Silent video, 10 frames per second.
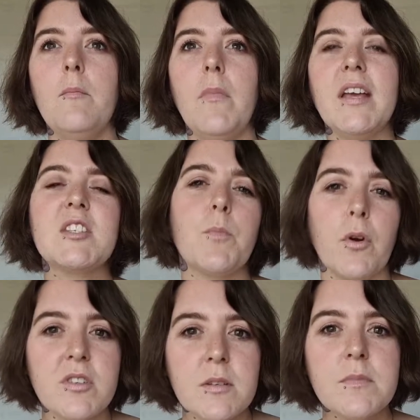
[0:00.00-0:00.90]

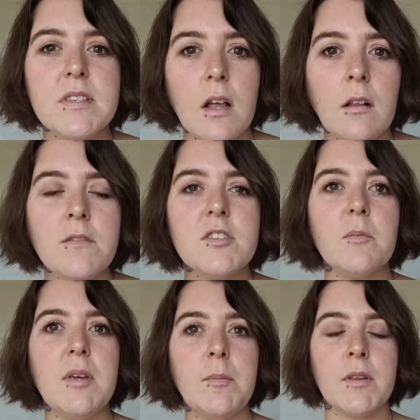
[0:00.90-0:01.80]
expose themselves to
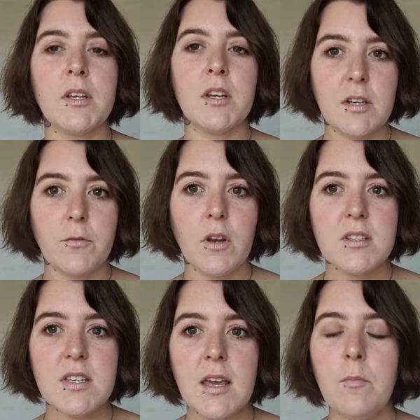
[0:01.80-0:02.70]
people that are different
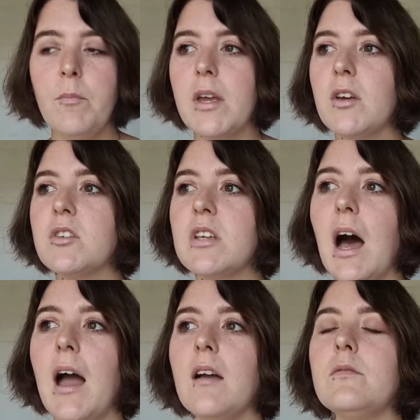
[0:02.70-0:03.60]
to them, because
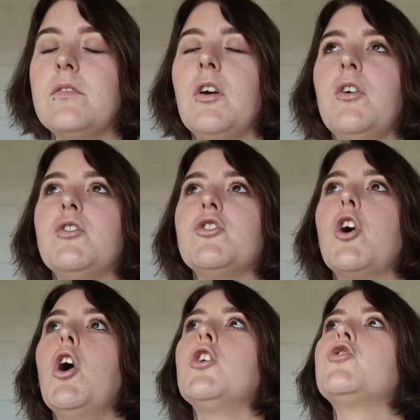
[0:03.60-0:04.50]
I have learned
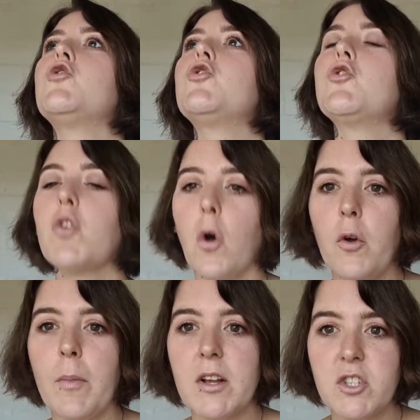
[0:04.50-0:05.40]

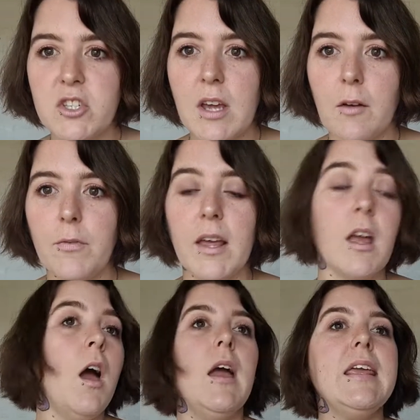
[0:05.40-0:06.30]
so much stuff. Like,
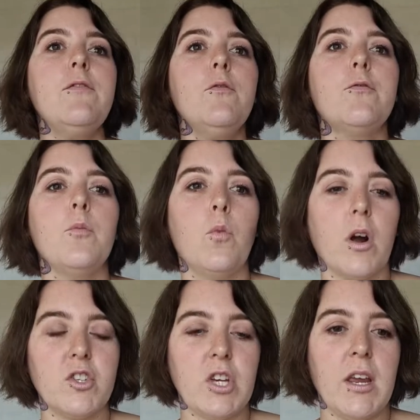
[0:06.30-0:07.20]
even from
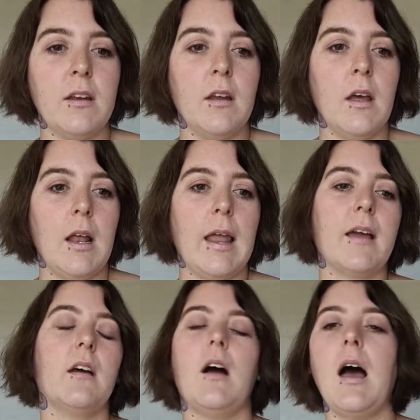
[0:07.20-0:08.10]
watching,
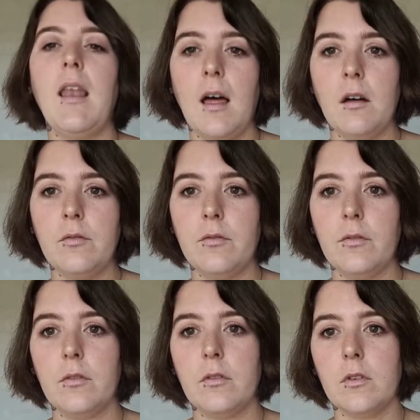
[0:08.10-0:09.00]
like, I love
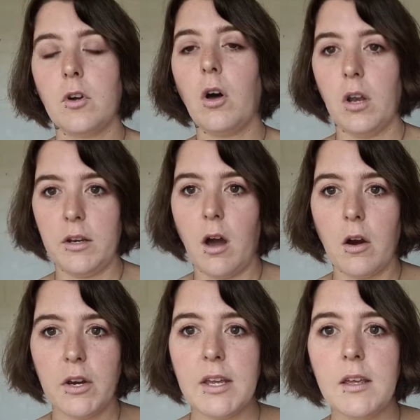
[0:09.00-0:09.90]
Col and
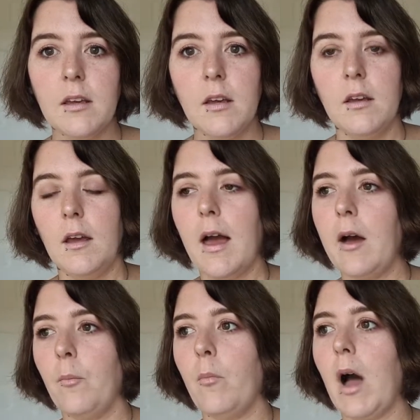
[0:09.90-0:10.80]
Ari.
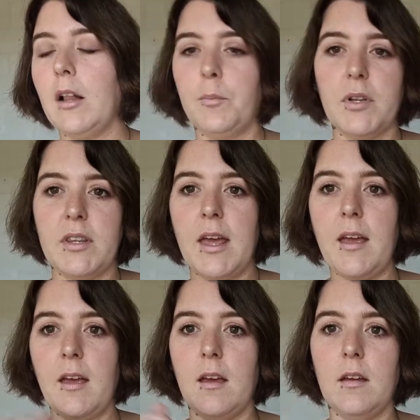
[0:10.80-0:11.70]
I'll put
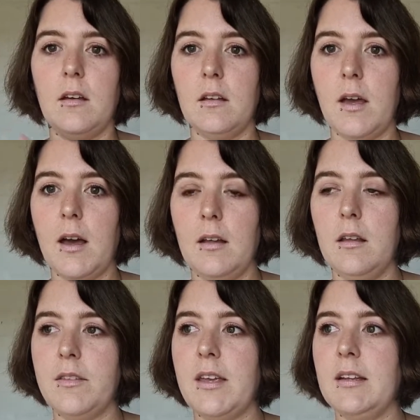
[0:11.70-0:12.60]
their
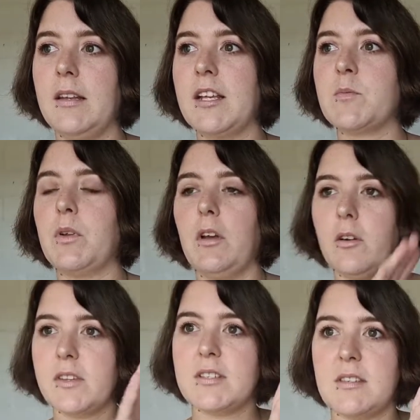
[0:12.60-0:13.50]
links below.
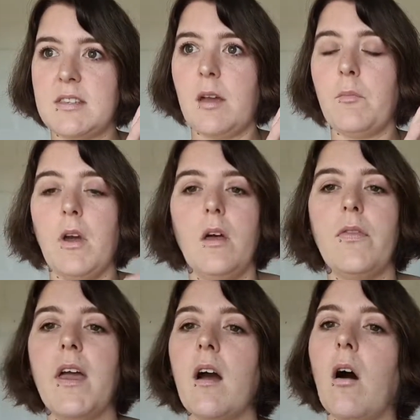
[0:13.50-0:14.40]
This is them.
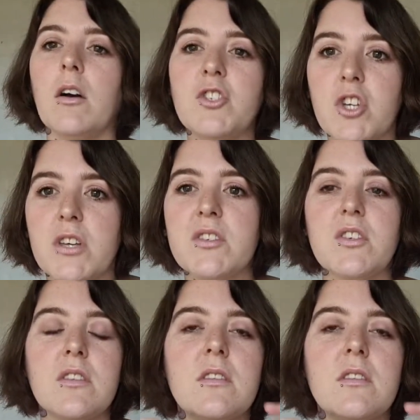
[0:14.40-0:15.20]
They are just,